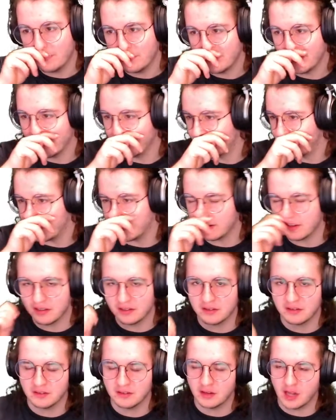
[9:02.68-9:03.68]
But, like,
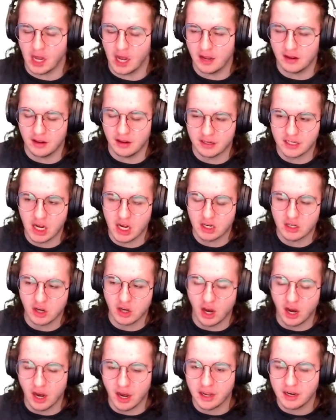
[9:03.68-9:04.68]
I got
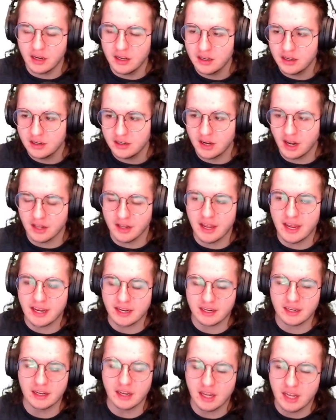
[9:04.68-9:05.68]
caught. Not,
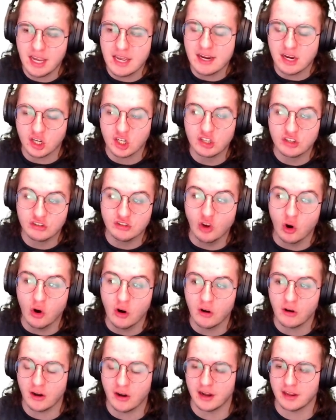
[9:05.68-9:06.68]
like, in a
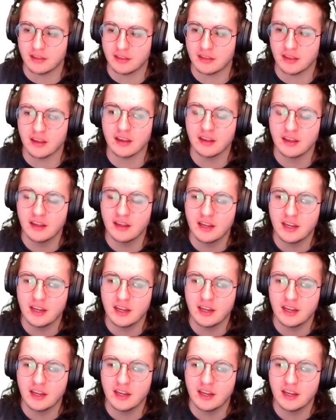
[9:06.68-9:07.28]
store or anything.